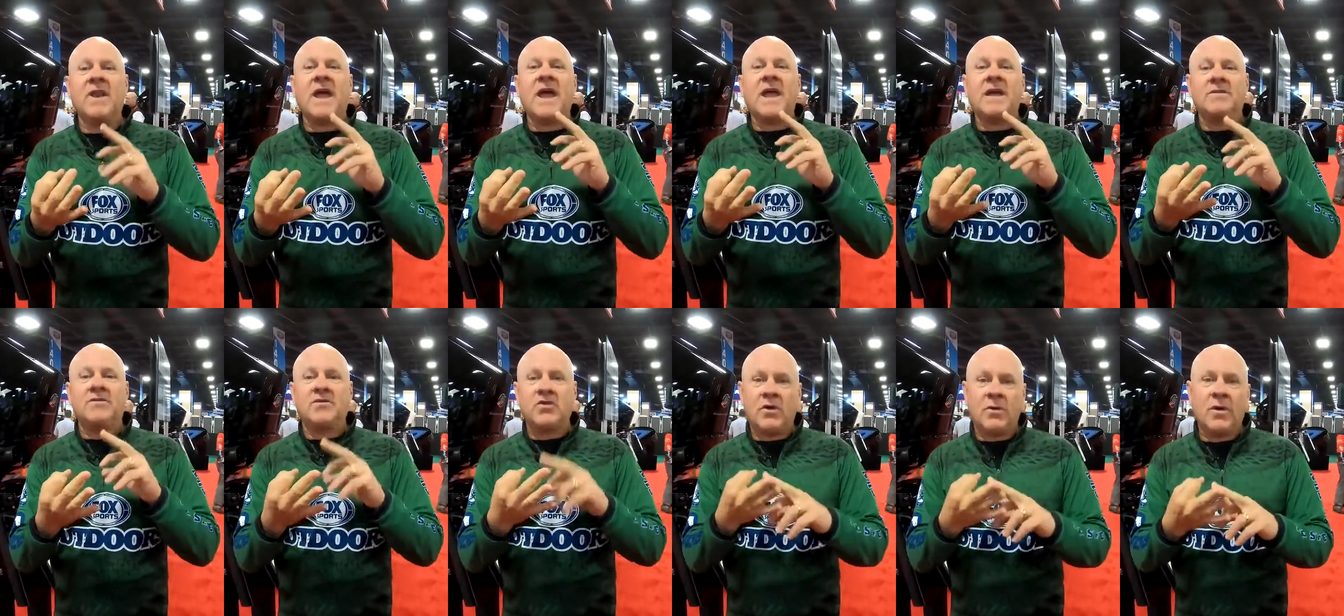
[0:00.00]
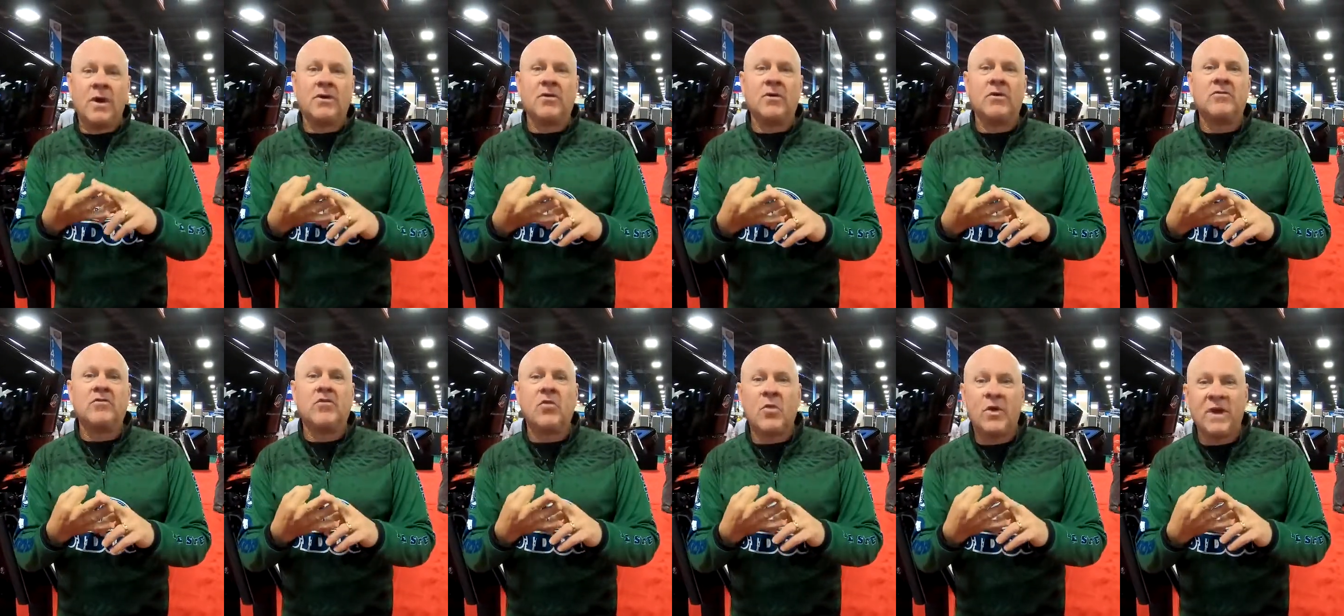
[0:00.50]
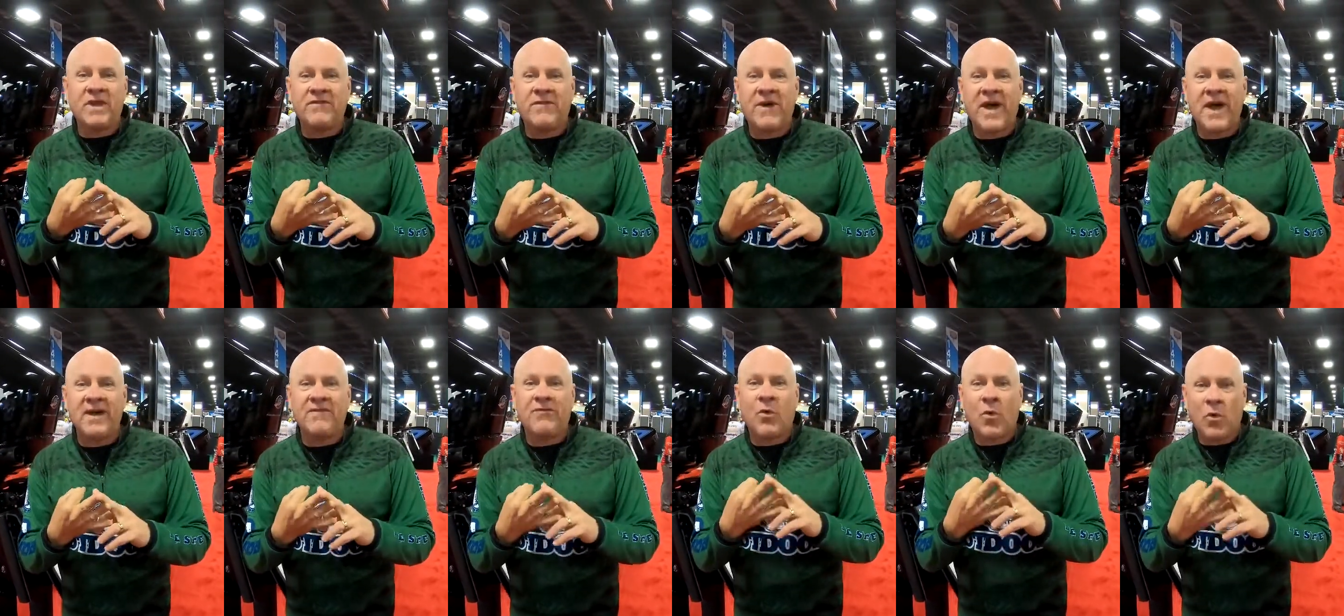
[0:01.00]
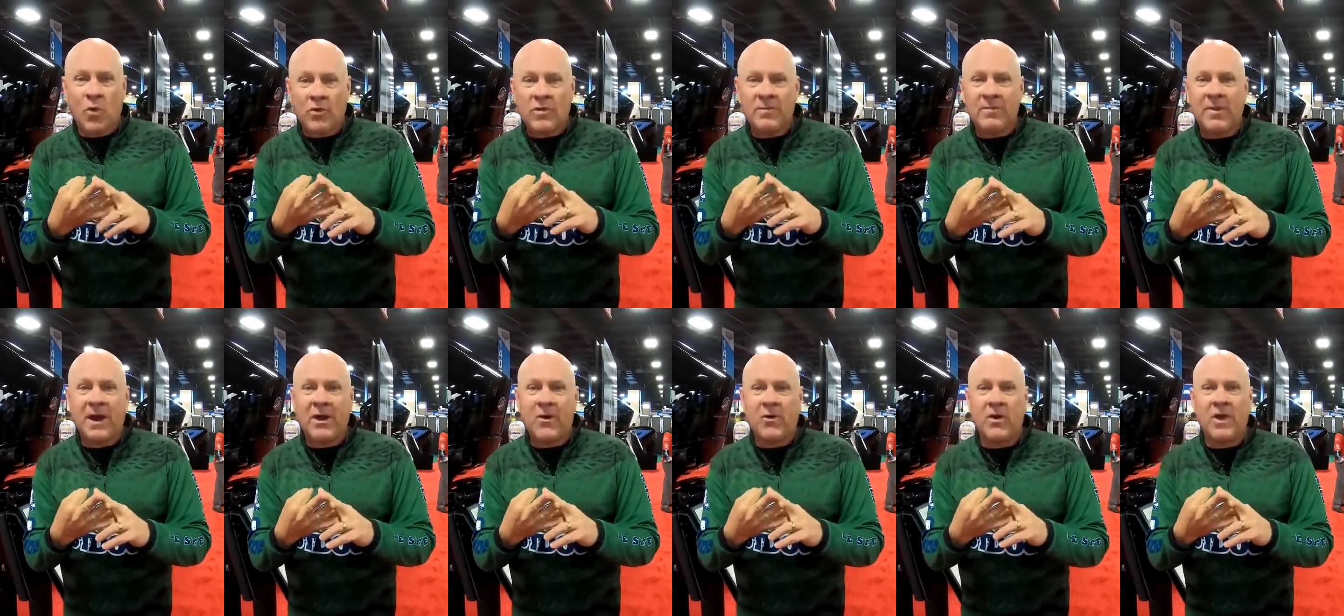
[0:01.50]
and 225
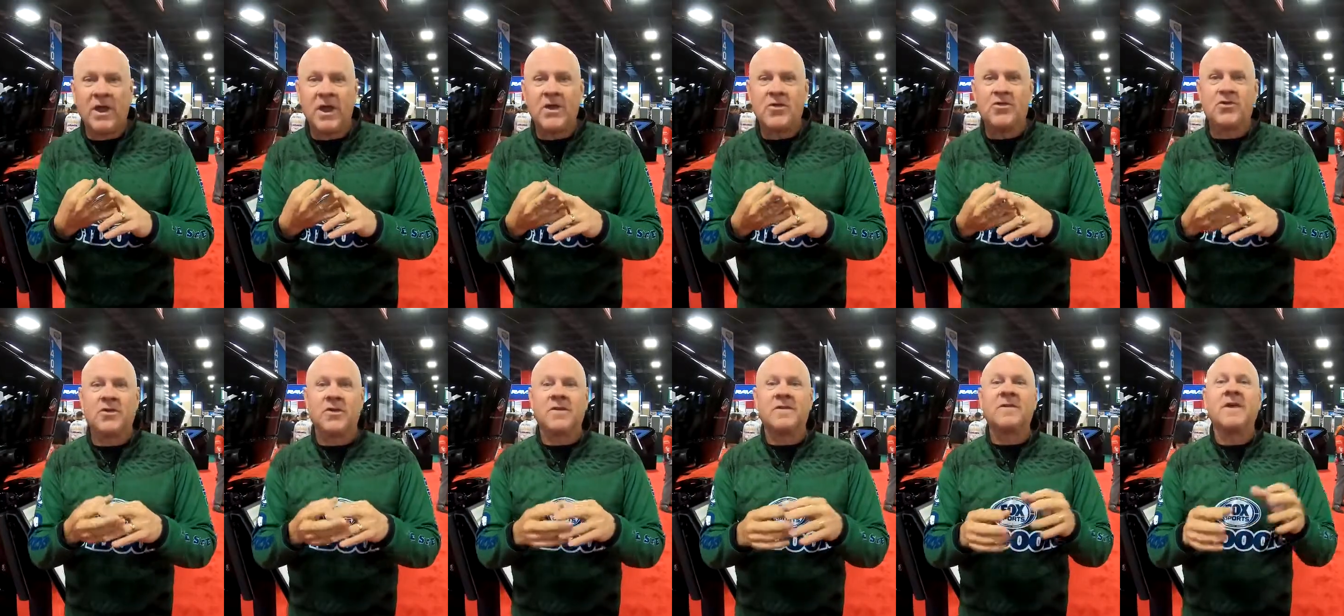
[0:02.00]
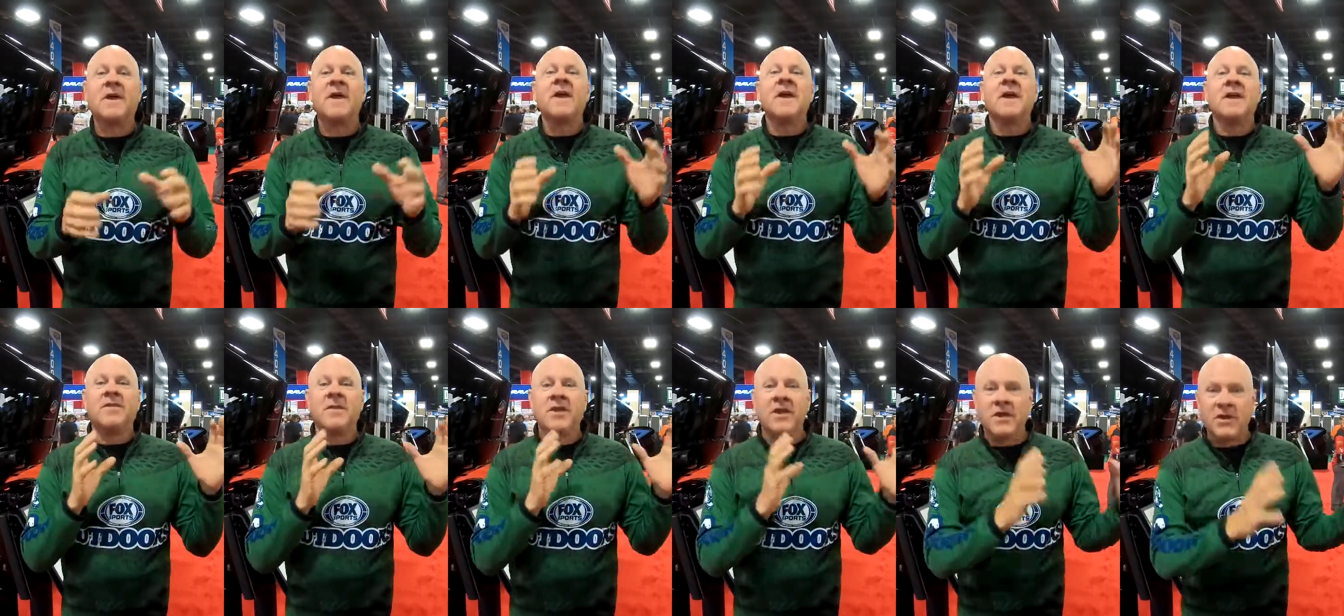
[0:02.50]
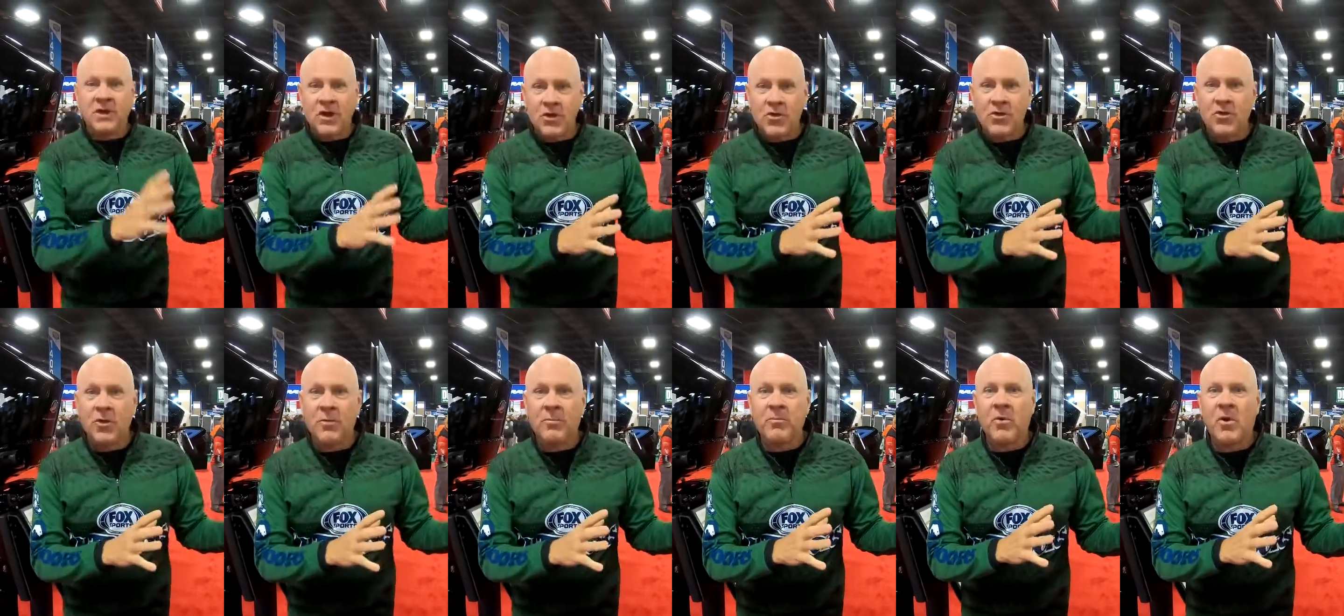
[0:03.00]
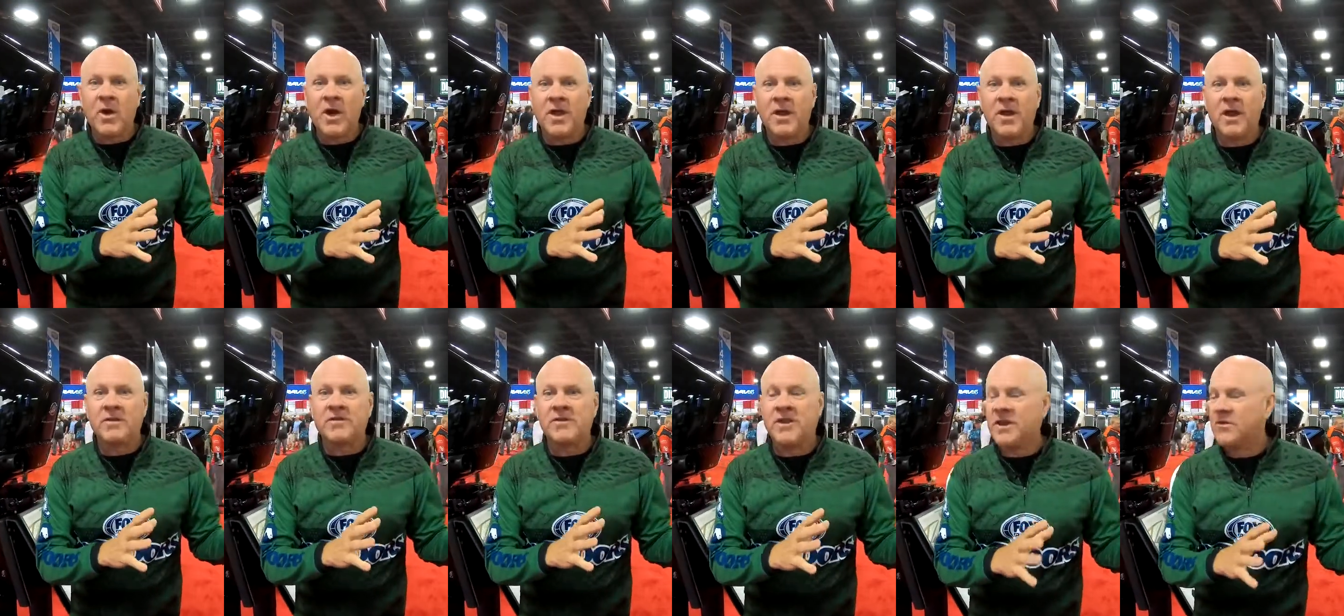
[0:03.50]
horsepower engines in the initial
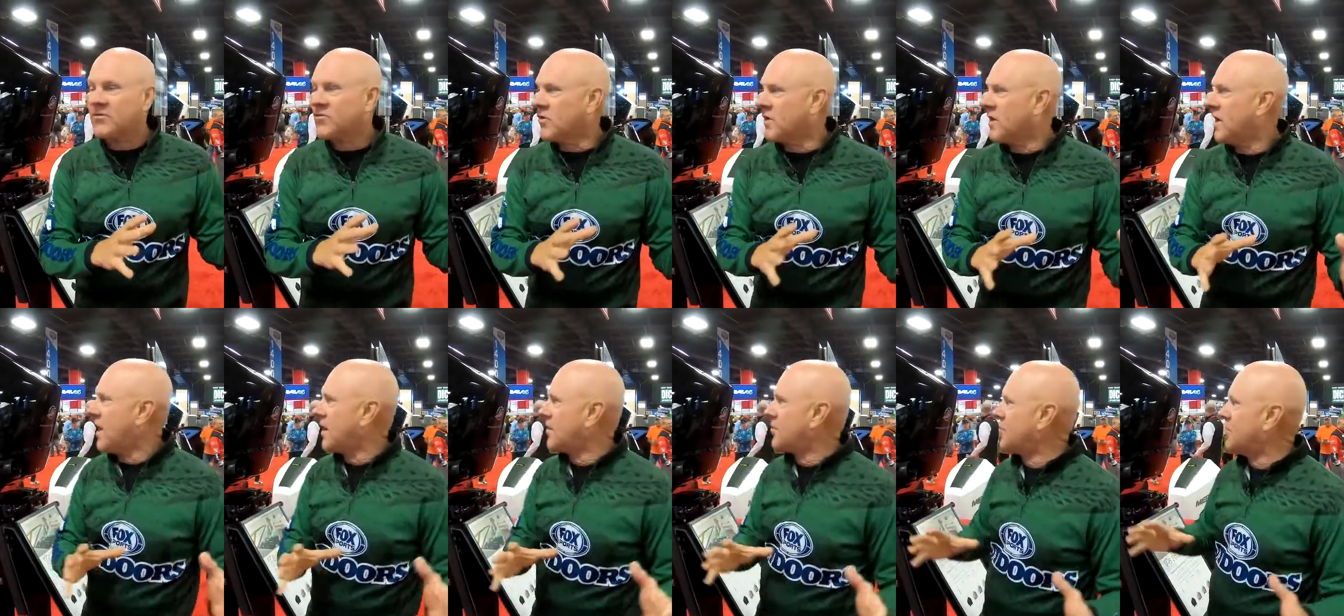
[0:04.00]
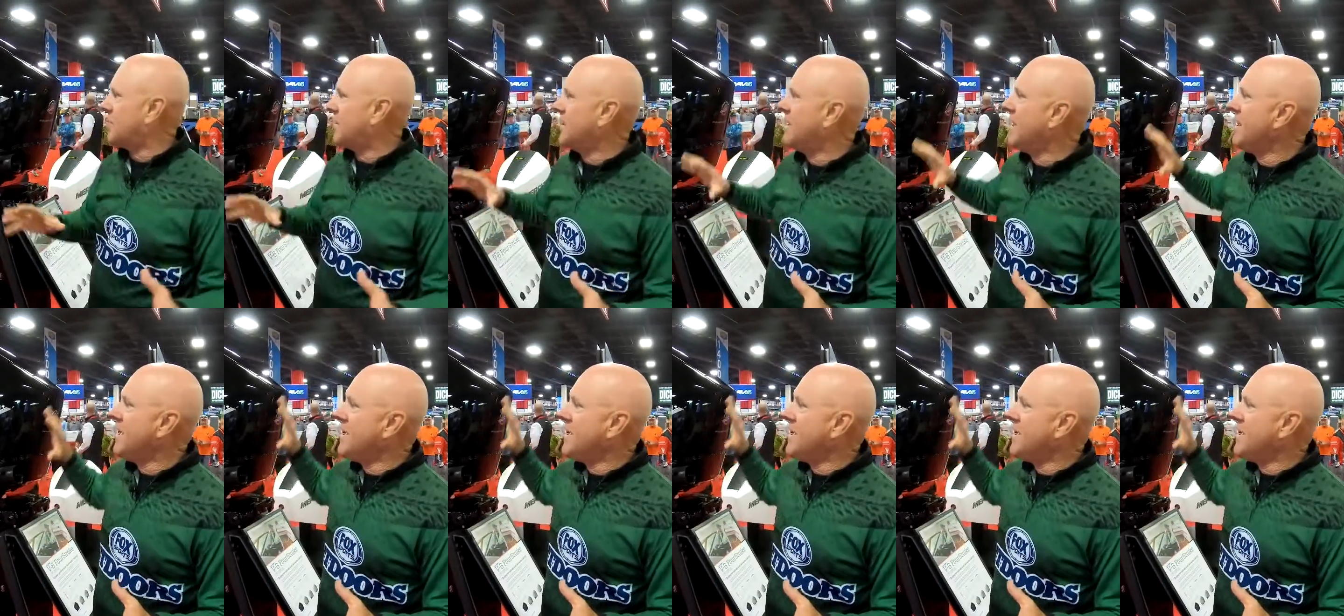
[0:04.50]
product introduction.